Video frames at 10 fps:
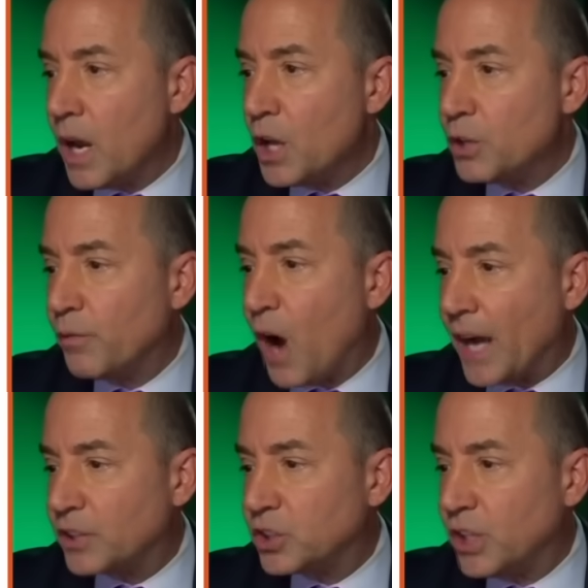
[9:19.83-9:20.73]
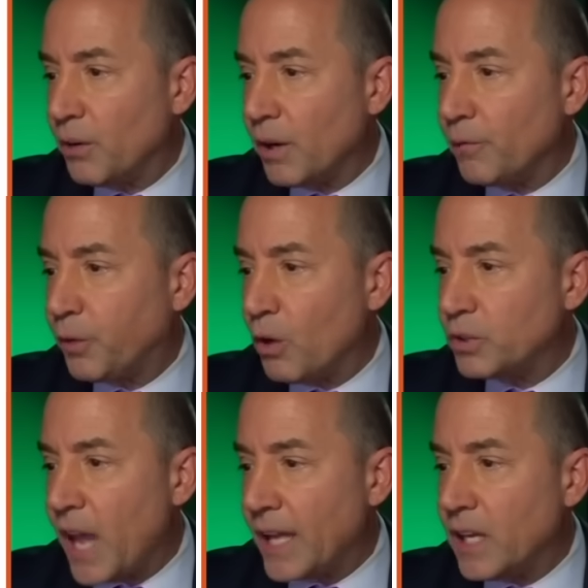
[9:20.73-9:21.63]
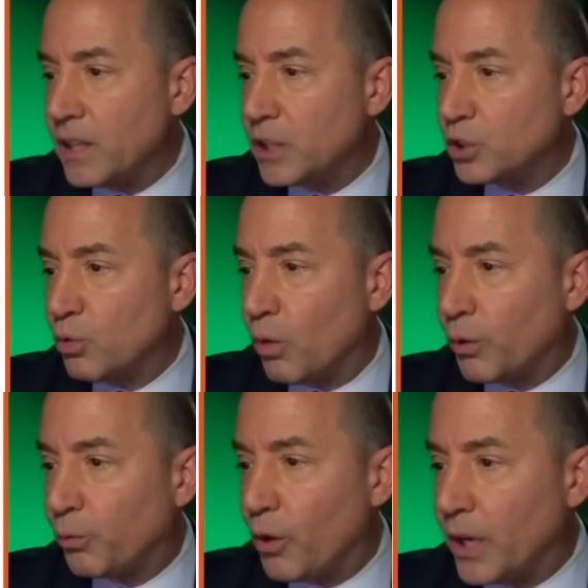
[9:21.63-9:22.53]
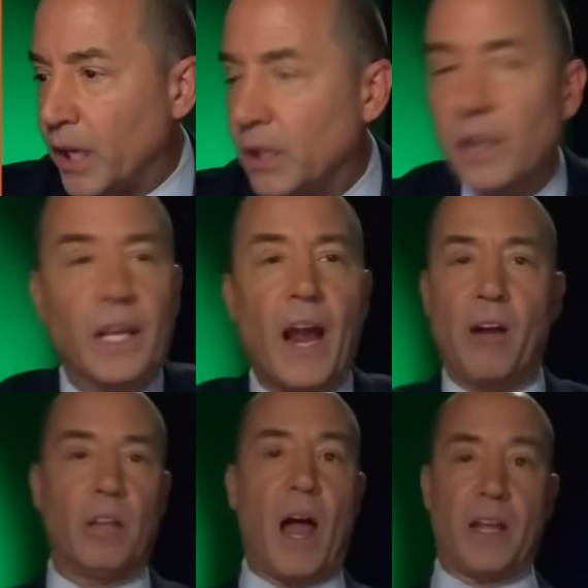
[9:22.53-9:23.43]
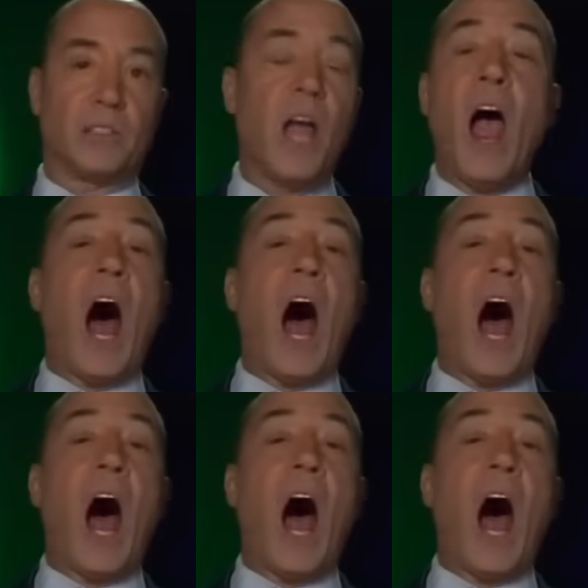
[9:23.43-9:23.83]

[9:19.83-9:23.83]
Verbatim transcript: You've got a steering flow taking this northward into the Carolinas.